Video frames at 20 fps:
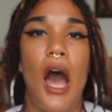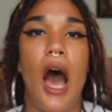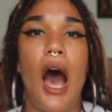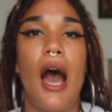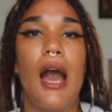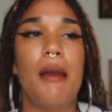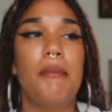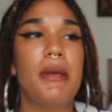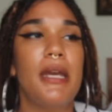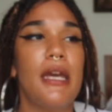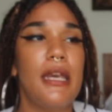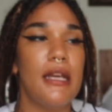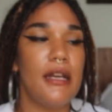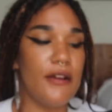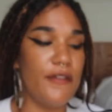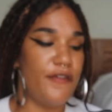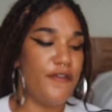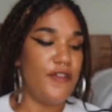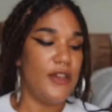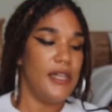I'm getting
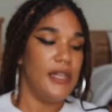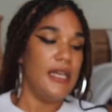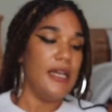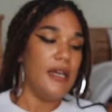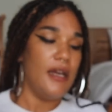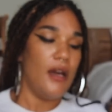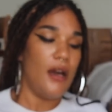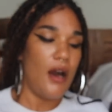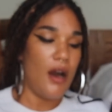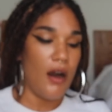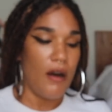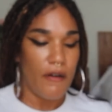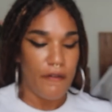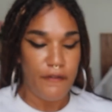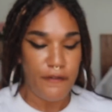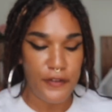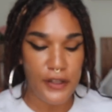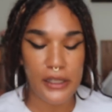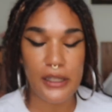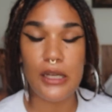a feeling
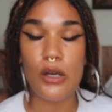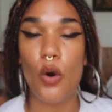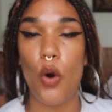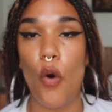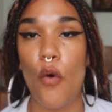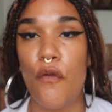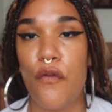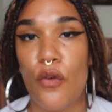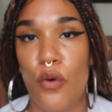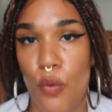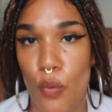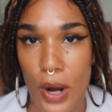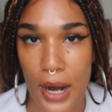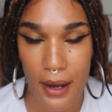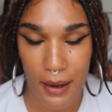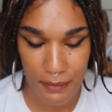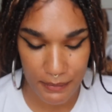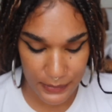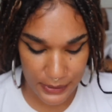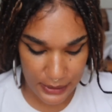of feeling
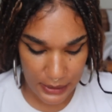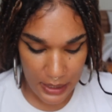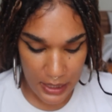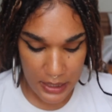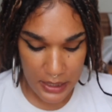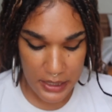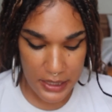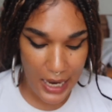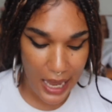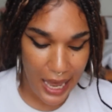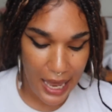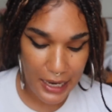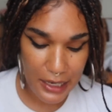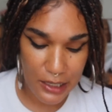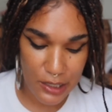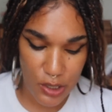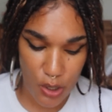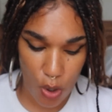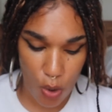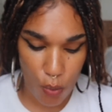overwhelmed,
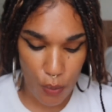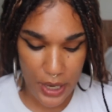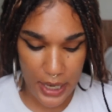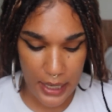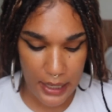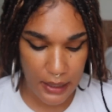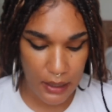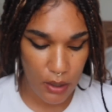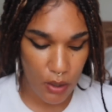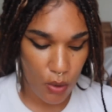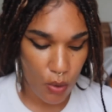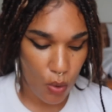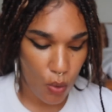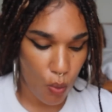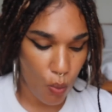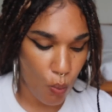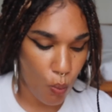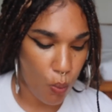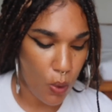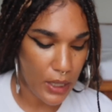not knowing
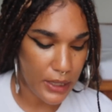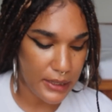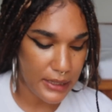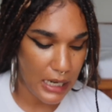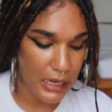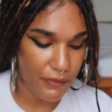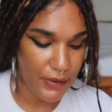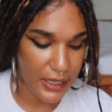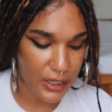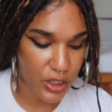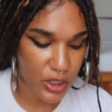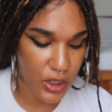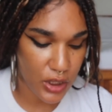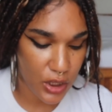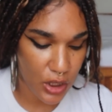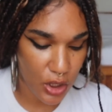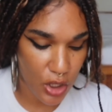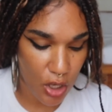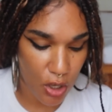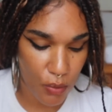what direction
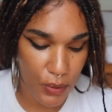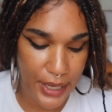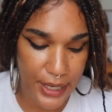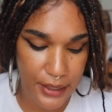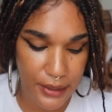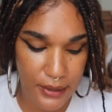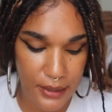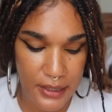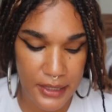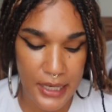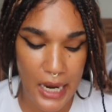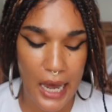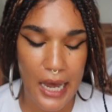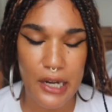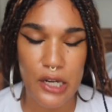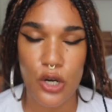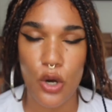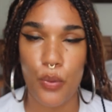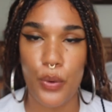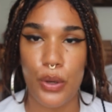to go in,
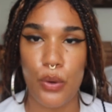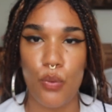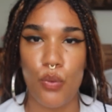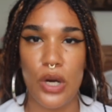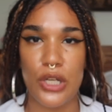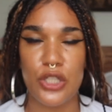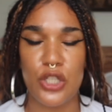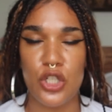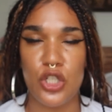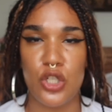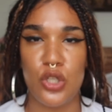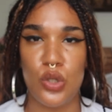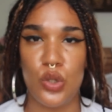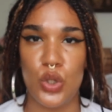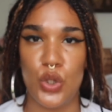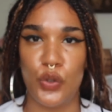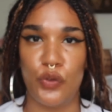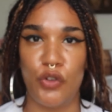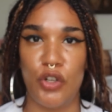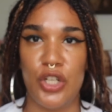not knowing what to
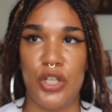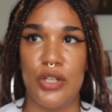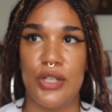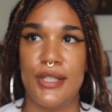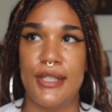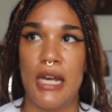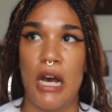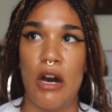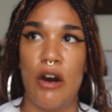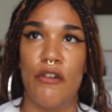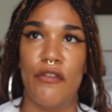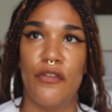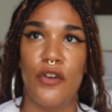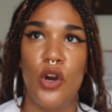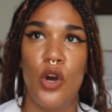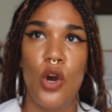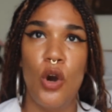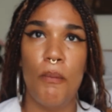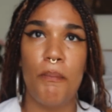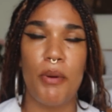choose for
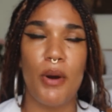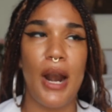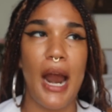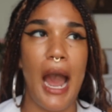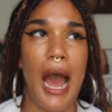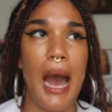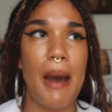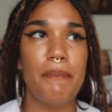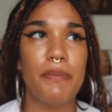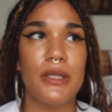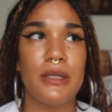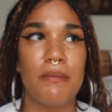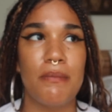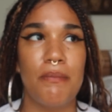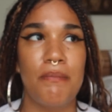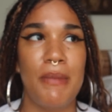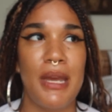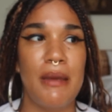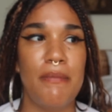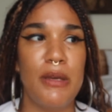yourself,
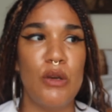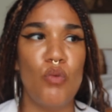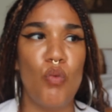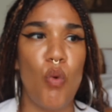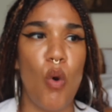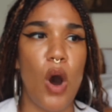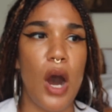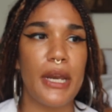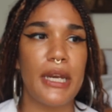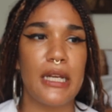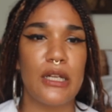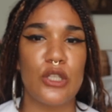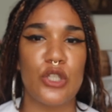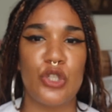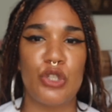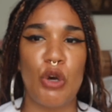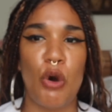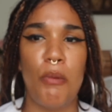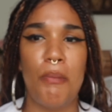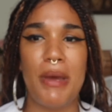perhaps maybe wanting
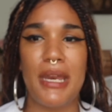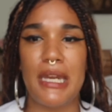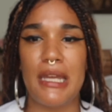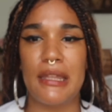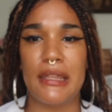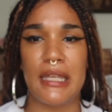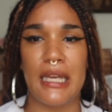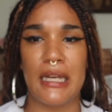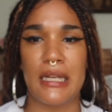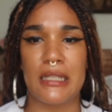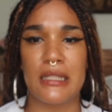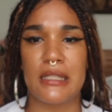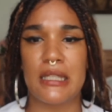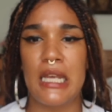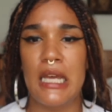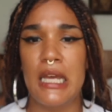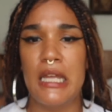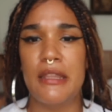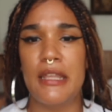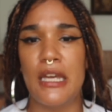so many things
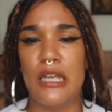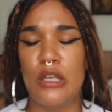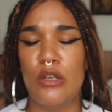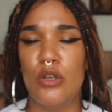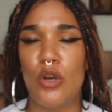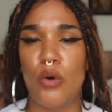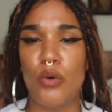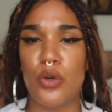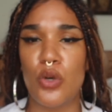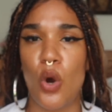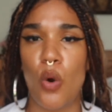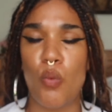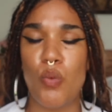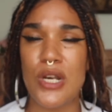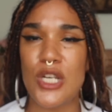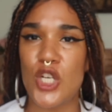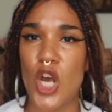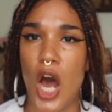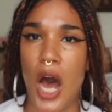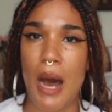that you don't know
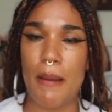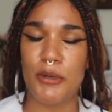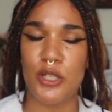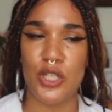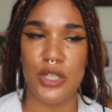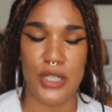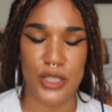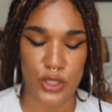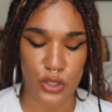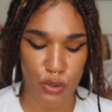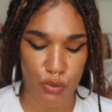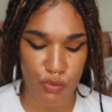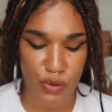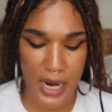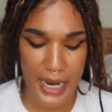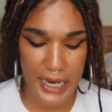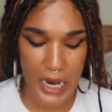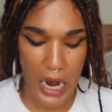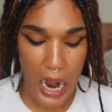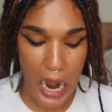which option is the
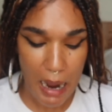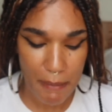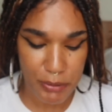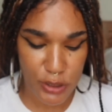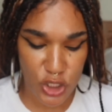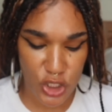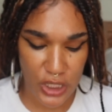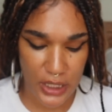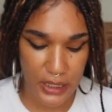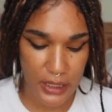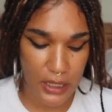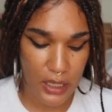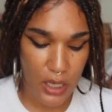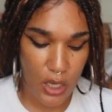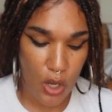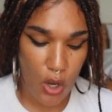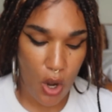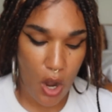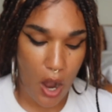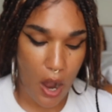right option.
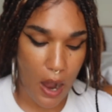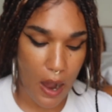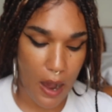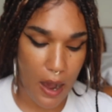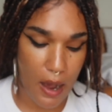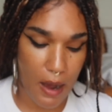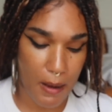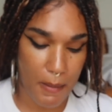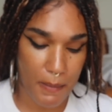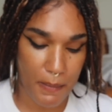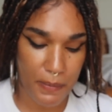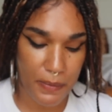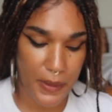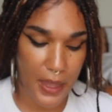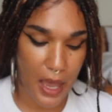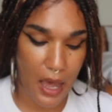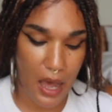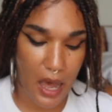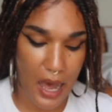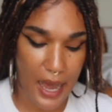
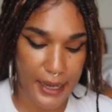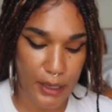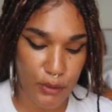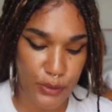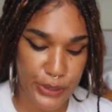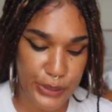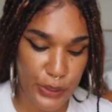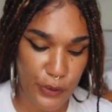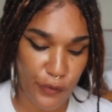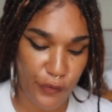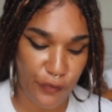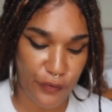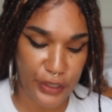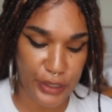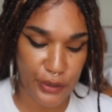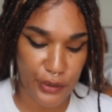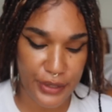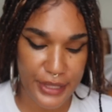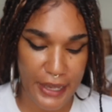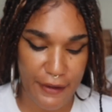I also
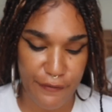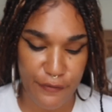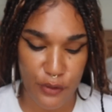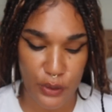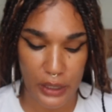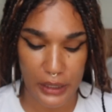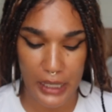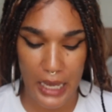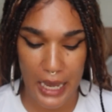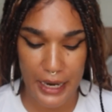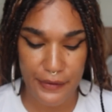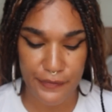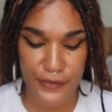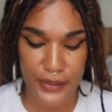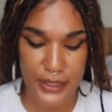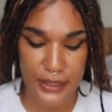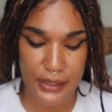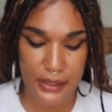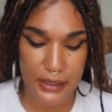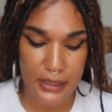feel that for a lot of
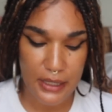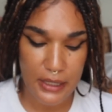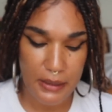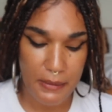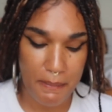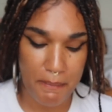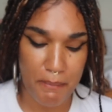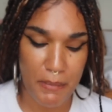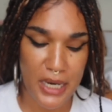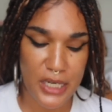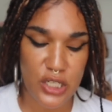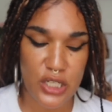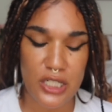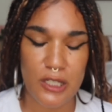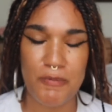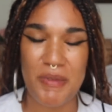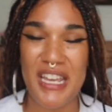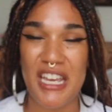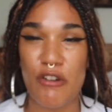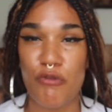us, much
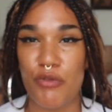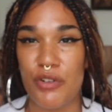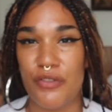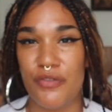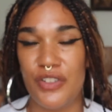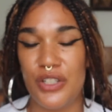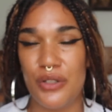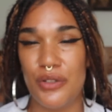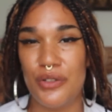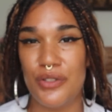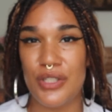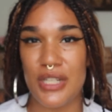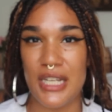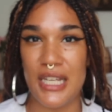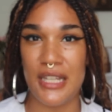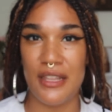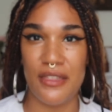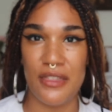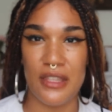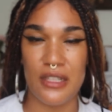is being revealed
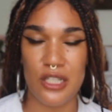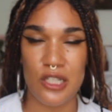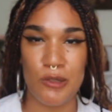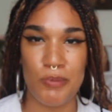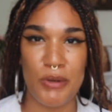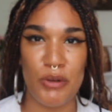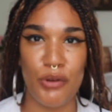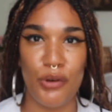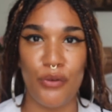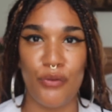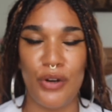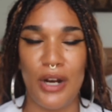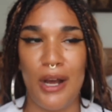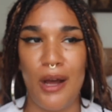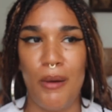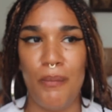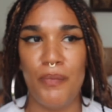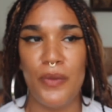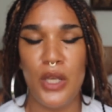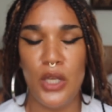in the spirit
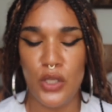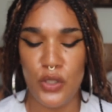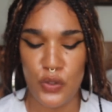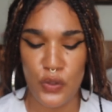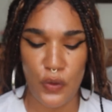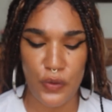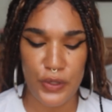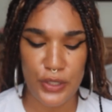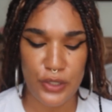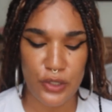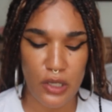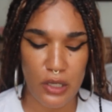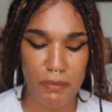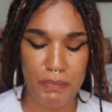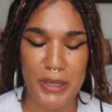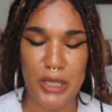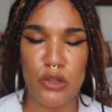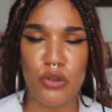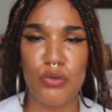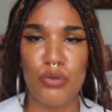realm. So this could
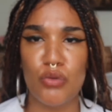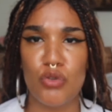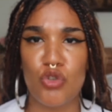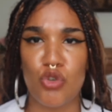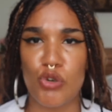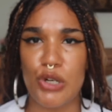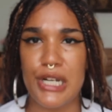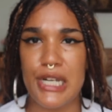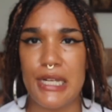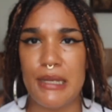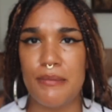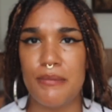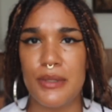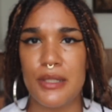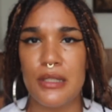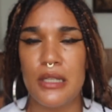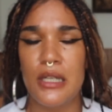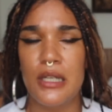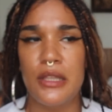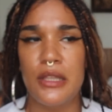be through dreams.